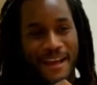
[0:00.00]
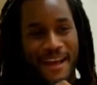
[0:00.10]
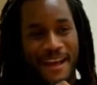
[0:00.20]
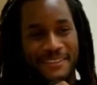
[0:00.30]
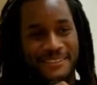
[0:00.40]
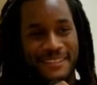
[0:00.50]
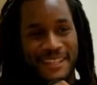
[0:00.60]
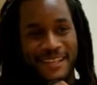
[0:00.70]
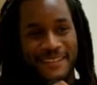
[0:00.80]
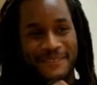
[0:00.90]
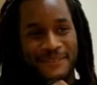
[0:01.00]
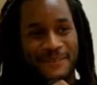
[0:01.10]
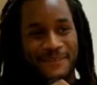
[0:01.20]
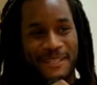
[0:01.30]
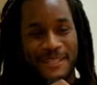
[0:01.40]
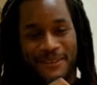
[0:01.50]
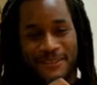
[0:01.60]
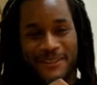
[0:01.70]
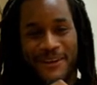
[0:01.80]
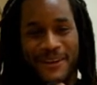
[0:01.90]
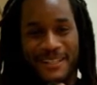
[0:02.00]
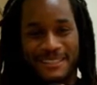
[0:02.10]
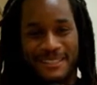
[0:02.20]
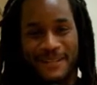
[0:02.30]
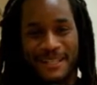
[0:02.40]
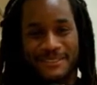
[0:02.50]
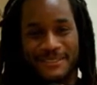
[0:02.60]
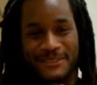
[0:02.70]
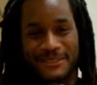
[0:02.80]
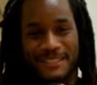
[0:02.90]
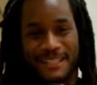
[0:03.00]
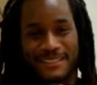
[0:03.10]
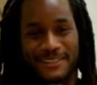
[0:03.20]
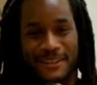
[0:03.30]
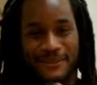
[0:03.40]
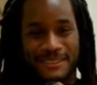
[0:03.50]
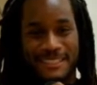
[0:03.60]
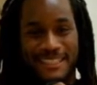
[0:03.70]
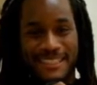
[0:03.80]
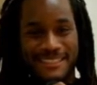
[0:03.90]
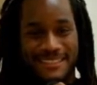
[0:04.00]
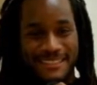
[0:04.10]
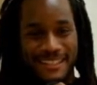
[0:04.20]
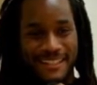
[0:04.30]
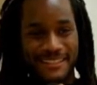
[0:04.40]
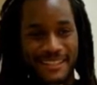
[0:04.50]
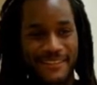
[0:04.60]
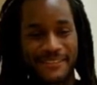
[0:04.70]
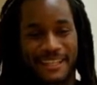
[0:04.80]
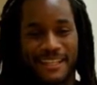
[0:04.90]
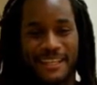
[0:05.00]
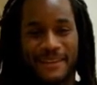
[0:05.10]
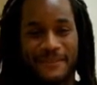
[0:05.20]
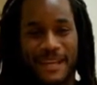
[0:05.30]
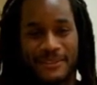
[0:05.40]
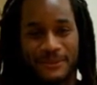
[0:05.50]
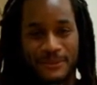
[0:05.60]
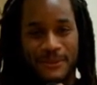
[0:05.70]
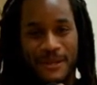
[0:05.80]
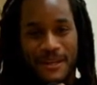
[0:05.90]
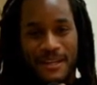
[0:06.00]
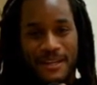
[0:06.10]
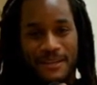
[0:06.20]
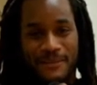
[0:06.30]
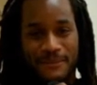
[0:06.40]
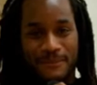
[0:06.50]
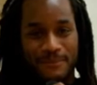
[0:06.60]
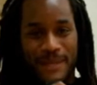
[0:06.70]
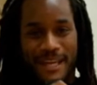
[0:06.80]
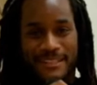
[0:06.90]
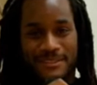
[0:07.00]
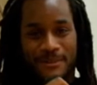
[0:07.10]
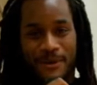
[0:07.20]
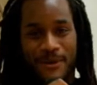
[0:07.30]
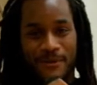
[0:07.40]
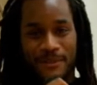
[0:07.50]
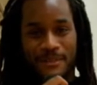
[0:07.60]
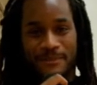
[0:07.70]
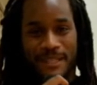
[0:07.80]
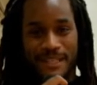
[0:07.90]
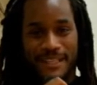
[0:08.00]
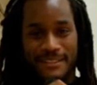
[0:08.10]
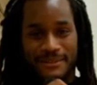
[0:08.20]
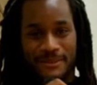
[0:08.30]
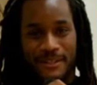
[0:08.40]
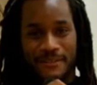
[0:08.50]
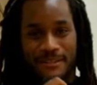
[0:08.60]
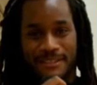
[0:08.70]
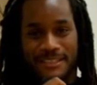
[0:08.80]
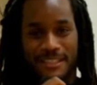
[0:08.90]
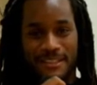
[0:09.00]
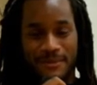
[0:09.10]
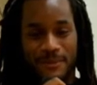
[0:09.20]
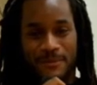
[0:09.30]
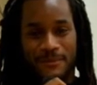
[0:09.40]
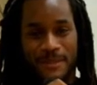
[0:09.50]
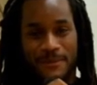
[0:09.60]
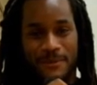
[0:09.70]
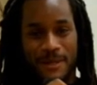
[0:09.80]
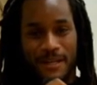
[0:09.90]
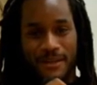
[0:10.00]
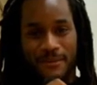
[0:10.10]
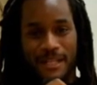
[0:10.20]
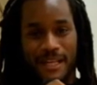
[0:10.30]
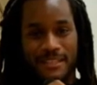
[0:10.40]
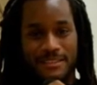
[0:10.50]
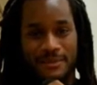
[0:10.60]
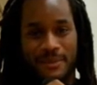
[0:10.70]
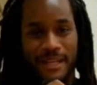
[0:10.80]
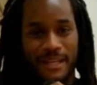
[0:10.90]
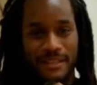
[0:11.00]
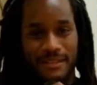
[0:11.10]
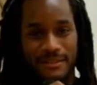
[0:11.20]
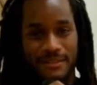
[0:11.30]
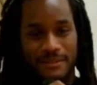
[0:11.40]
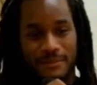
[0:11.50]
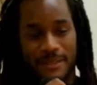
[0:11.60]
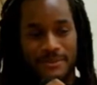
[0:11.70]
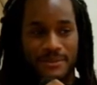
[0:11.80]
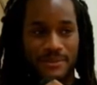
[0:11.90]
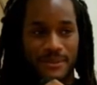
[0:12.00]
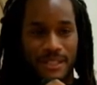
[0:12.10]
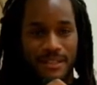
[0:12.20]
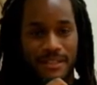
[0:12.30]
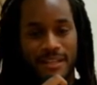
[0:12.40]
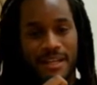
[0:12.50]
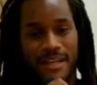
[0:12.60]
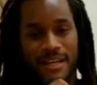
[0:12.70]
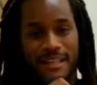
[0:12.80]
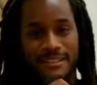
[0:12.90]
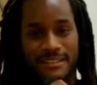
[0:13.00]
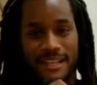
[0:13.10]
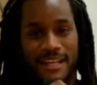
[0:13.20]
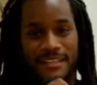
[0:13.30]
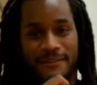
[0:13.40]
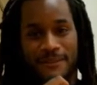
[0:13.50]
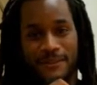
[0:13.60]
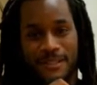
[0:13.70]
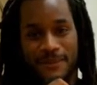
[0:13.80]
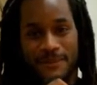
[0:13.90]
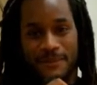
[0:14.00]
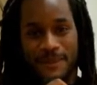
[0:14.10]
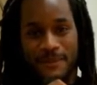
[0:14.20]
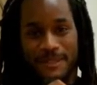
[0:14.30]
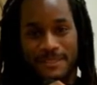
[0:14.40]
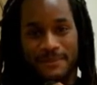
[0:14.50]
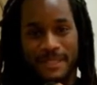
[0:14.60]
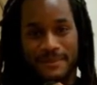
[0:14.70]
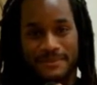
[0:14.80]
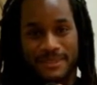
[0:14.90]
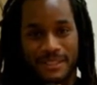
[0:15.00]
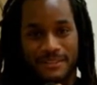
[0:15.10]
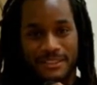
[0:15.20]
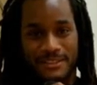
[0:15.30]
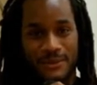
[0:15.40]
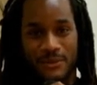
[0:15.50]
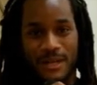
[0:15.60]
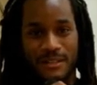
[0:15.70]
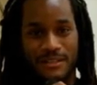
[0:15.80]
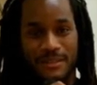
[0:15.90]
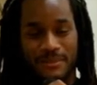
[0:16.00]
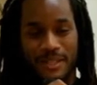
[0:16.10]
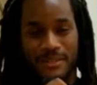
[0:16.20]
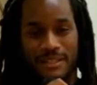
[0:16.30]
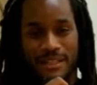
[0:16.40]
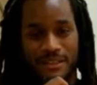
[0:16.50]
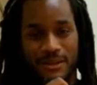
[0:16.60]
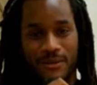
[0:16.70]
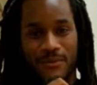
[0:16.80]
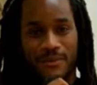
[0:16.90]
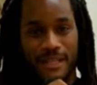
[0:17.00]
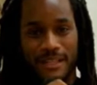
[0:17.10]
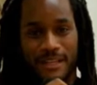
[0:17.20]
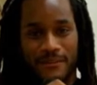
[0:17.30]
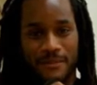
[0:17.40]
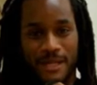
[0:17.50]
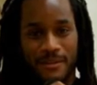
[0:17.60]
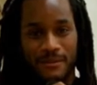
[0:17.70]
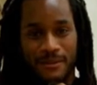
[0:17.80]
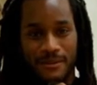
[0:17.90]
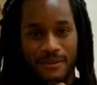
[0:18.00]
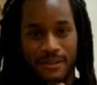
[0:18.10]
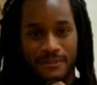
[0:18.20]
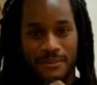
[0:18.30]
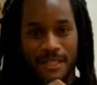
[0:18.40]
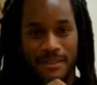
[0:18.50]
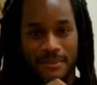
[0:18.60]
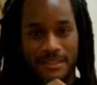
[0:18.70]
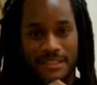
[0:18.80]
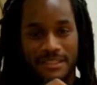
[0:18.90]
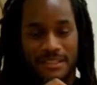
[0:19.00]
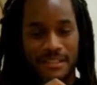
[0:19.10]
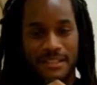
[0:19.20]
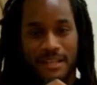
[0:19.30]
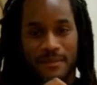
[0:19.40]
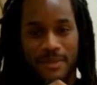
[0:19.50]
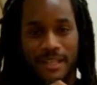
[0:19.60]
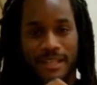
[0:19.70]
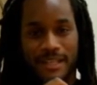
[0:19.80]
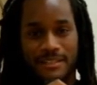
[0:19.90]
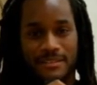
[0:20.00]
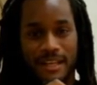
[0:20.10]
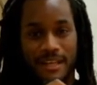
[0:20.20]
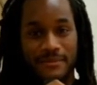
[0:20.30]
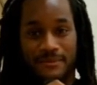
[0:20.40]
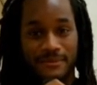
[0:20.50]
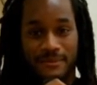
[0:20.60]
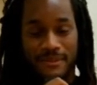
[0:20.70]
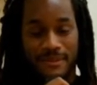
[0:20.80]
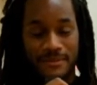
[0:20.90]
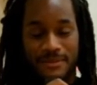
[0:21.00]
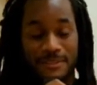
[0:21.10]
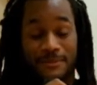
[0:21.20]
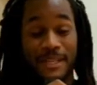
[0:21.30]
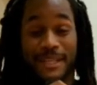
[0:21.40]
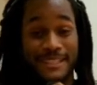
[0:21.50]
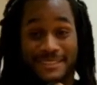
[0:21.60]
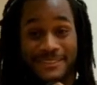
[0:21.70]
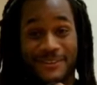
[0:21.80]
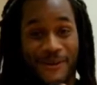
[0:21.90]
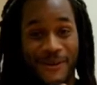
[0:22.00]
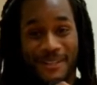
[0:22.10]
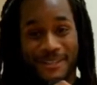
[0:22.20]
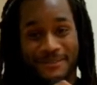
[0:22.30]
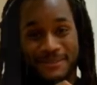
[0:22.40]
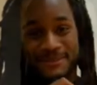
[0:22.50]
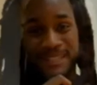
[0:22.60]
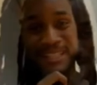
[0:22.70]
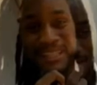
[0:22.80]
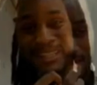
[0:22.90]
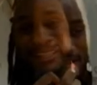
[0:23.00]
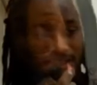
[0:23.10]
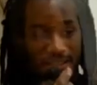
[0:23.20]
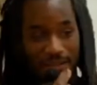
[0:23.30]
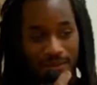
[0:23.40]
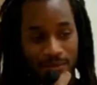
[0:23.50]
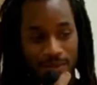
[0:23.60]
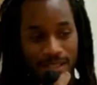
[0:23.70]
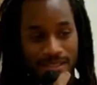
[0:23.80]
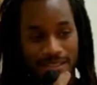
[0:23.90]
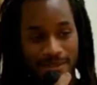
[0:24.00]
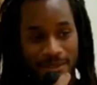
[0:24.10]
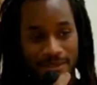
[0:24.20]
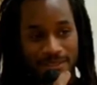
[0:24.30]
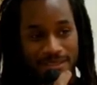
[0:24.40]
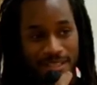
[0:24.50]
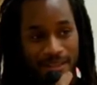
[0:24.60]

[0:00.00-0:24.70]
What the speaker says: I used to get on the guards at my high school because I thought it was easy and everything came natural, passing the ball, running plays or whatever, seeing open people. But when I actually played it through prep school and here, it's a lot difficult than what people expect. You just don't go out there and play. You got to know everybody role, everybody positioning, plays that just plays, all of them. I think what I take most is